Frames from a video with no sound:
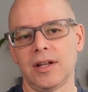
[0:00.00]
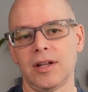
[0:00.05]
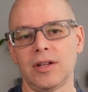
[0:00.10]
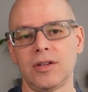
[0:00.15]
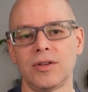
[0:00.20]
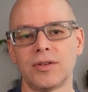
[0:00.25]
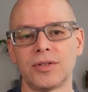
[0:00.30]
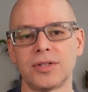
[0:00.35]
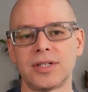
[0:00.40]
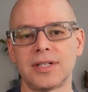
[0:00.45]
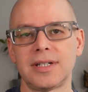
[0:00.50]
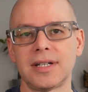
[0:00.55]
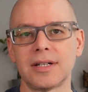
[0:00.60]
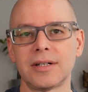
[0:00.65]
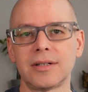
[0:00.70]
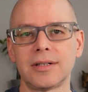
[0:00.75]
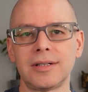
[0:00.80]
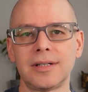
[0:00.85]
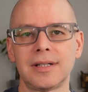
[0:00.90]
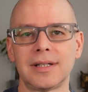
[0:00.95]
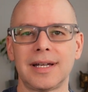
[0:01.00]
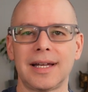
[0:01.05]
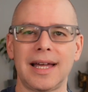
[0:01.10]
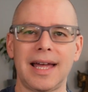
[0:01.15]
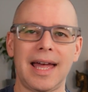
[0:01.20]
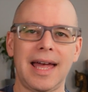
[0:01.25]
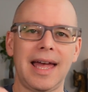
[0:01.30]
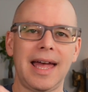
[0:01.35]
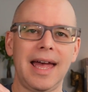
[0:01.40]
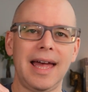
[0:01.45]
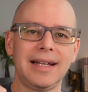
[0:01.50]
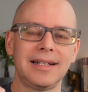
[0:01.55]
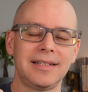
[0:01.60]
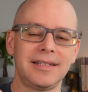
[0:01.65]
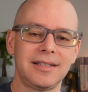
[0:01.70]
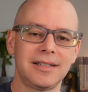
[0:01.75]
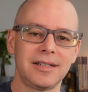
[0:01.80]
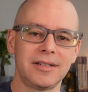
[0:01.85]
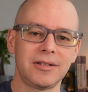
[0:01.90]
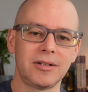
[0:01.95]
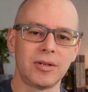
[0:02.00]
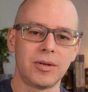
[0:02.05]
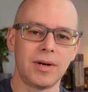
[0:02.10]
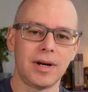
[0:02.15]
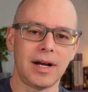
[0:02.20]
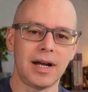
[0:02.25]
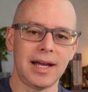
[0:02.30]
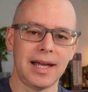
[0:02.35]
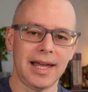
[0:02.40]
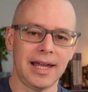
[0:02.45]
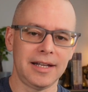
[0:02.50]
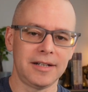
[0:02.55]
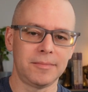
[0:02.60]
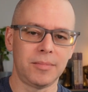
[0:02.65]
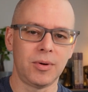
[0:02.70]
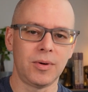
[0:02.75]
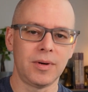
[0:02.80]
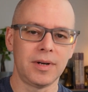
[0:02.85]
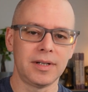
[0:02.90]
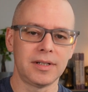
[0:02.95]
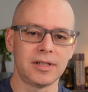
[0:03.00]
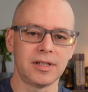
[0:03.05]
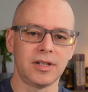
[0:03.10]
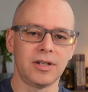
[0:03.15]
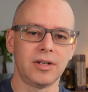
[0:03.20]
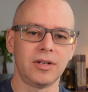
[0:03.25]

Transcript: You're still at 0 hit points.